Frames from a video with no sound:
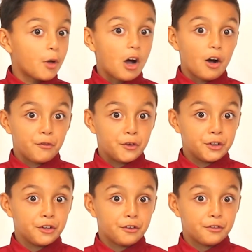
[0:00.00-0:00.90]
Half it
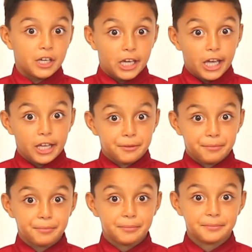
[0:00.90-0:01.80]
and half it again.
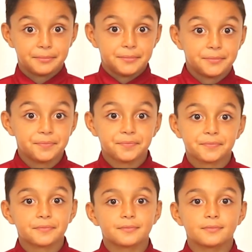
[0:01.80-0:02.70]
Exactly.
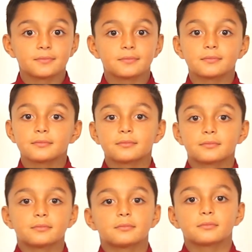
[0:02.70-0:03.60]
Half the number and
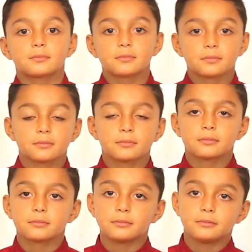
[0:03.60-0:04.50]
then half it again.
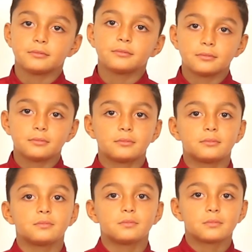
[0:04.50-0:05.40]
So
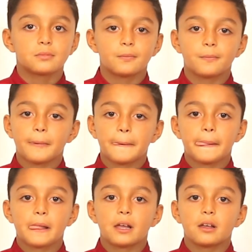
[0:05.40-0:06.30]
why don't you start
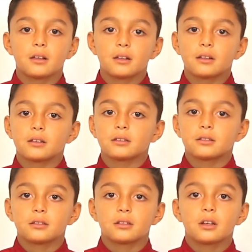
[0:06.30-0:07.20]
with number
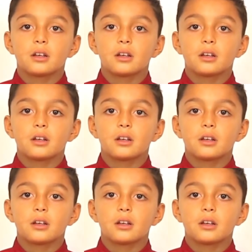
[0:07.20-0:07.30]
13?